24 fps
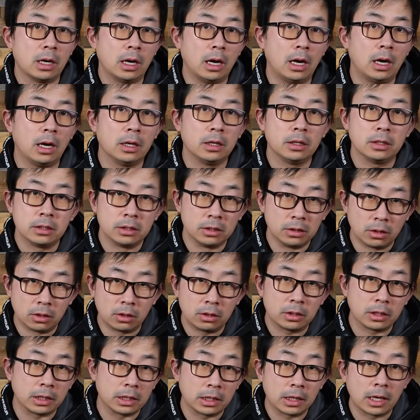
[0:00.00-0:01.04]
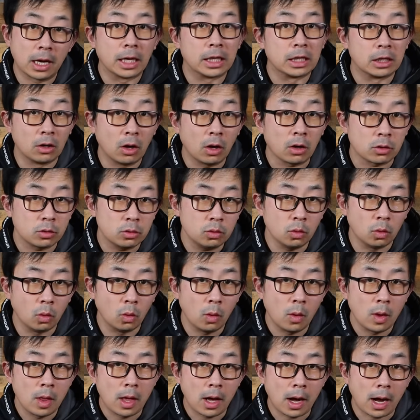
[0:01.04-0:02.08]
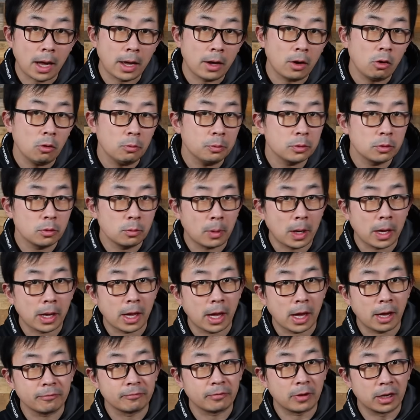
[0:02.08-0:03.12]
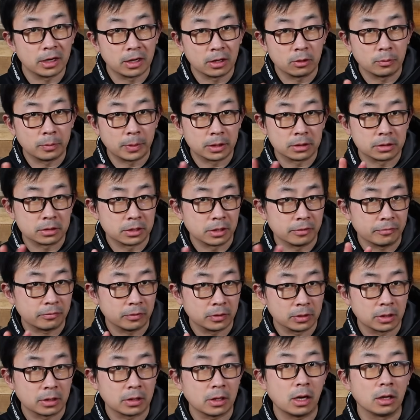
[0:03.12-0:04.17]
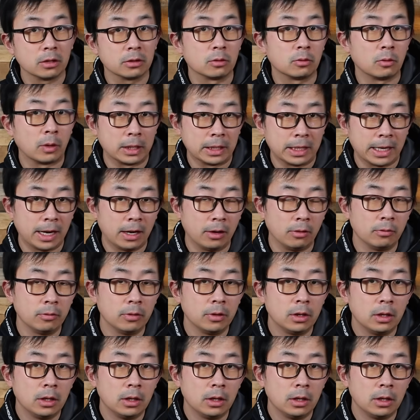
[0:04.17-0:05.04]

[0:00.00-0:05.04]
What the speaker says: are nerdy and not cool, I hope you might have a little bit different thought right now.